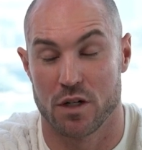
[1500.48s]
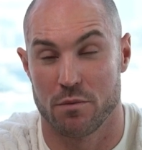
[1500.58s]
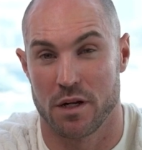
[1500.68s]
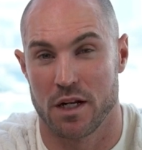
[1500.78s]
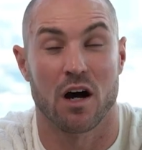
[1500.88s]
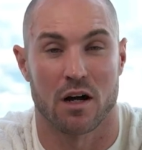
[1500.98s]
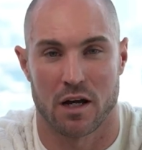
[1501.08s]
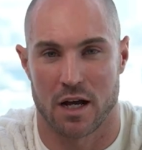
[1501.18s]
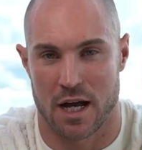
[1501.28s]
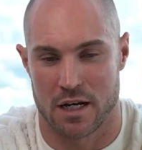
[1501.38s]
would have been
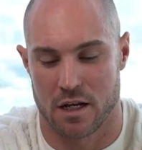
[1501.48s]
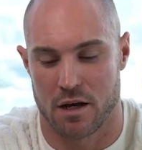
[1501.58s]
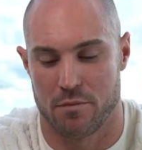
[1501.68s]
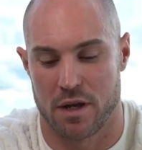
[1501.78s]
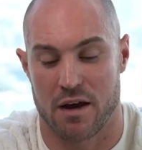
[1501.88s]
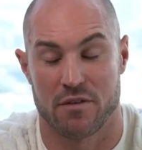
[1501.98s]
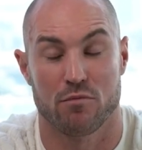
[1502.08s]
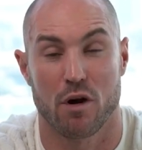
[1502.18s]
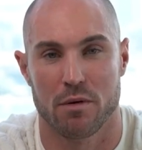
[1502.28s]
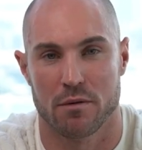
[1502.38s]
stuck and be having
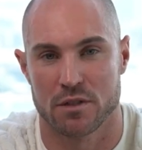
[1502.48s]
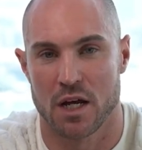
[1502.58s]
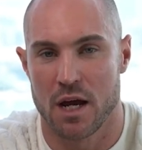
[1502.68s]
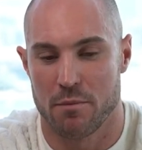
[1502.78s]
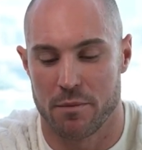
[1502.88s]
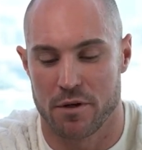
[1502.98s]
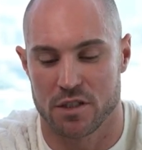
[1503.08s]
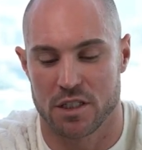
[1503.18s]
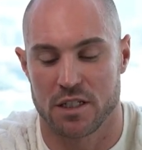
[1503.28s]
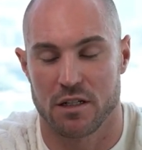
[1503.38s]
problems. But
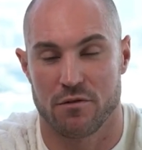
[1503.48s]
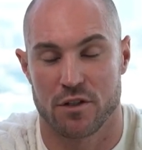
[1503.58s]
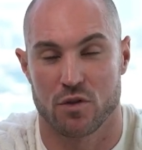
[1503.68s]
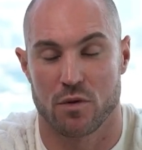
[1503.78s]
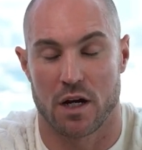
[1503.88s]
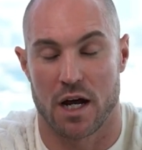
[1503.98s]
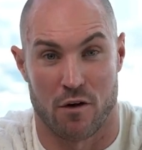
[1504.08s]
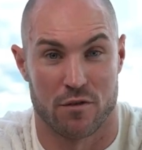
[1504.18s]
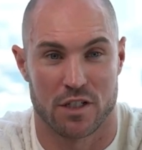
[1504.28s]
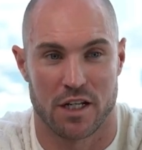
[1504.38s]
because this individual
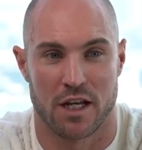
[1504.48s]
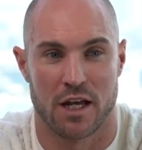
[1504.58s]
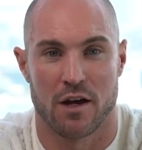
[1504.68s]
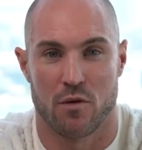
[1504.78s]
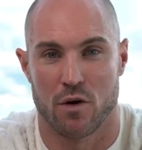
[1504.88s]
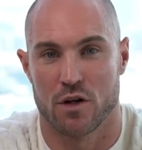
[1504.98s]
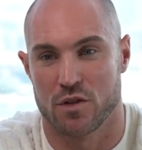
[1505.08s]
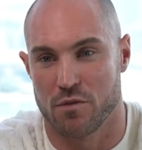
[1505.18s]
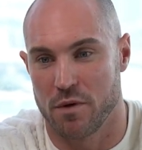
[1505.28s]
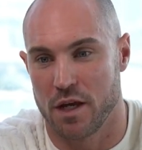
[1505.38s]
obviously
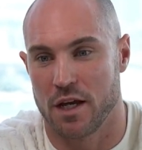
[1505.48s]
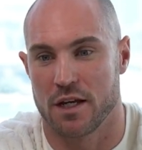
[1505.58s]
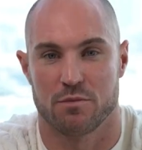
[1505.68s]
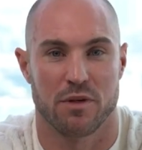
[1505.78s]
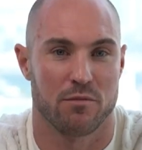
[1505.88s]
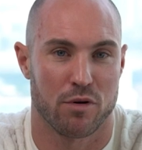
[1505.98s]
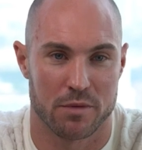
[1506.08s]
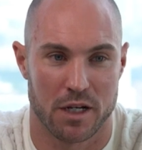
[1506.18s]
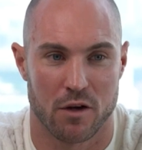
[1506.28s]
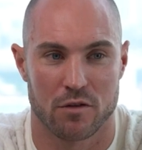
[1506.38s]
works with me, has been in
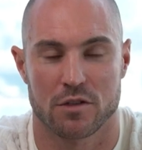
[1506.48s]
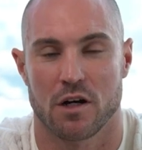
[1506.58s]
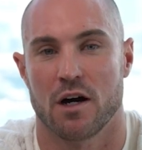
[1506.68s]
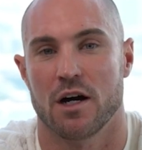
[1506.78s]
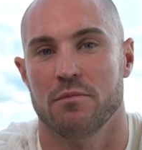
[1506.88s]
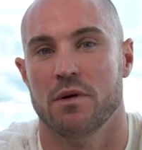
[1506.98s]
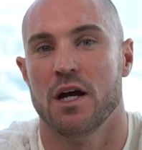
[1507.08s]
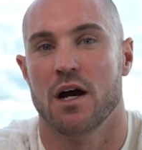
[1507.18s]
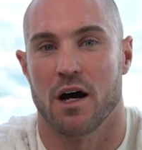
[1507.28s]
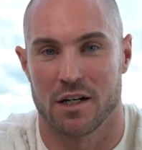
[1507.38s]
property a long time,
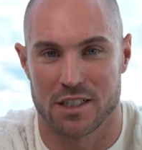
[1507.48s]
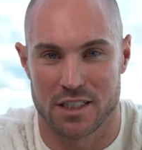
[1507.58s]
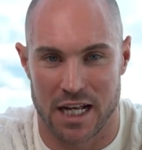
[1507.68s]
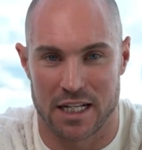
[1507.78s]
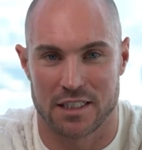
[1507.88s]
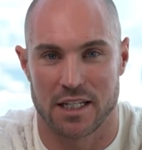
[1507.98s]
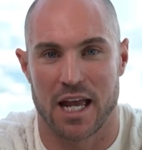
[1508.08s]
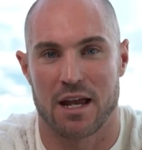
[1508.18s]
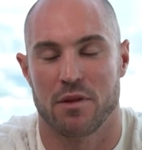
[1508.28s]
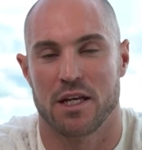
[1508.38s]
understands the
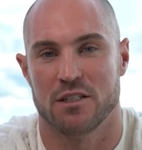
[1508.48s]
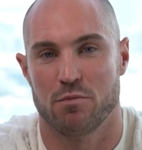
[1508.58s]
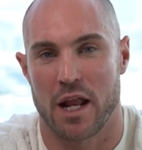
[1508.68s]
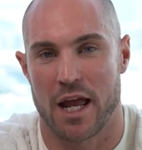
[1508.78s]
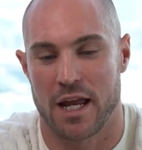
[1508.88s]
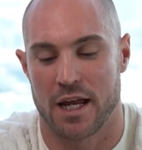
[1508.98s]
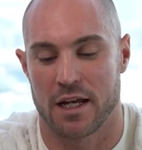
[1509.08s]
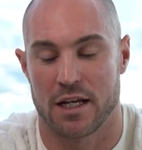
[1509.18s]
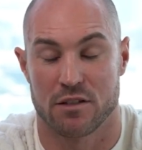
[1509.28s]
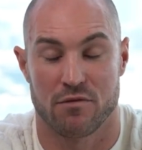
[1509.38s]
game that he's
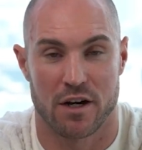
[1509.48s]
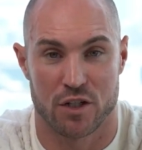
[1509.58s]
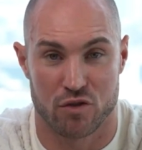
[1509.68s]
playing, is a very